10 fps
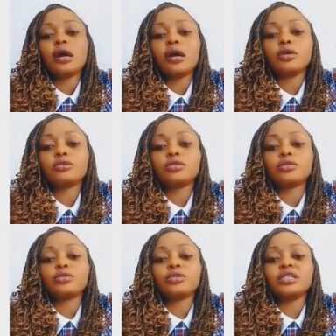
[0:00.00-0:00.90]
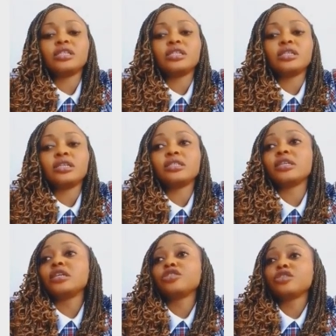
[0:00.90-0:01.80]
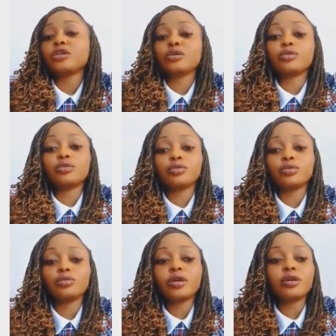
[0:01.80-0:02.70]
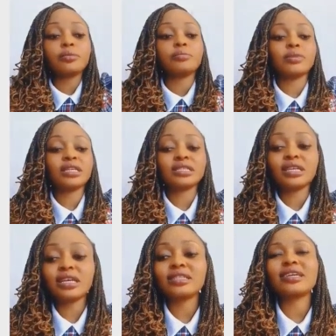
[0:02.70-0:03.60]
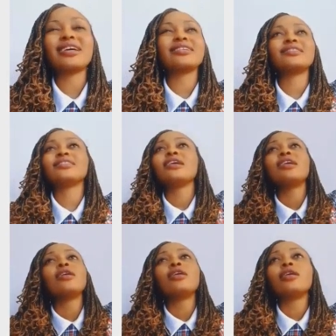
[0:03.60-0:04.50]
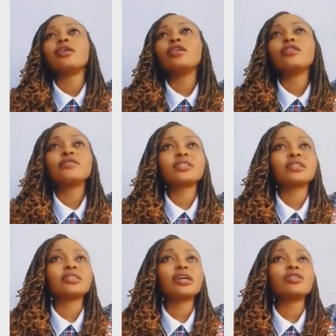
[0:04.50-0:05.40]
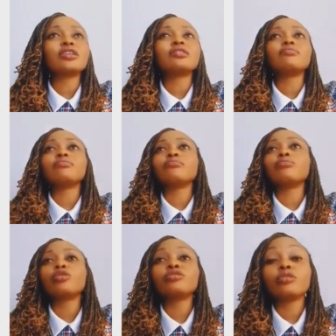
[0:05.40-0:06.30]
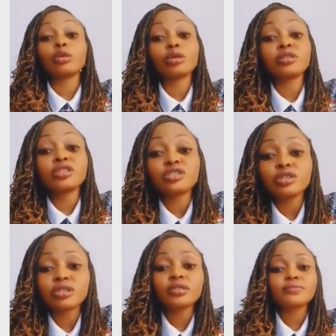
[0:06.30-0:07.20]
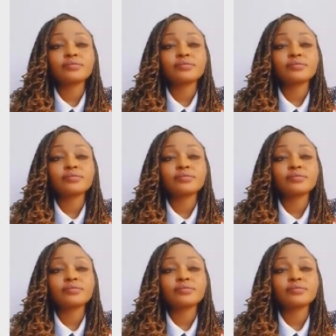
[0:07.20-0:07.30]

out to the international execs, and a lot of these things, how they brought recognition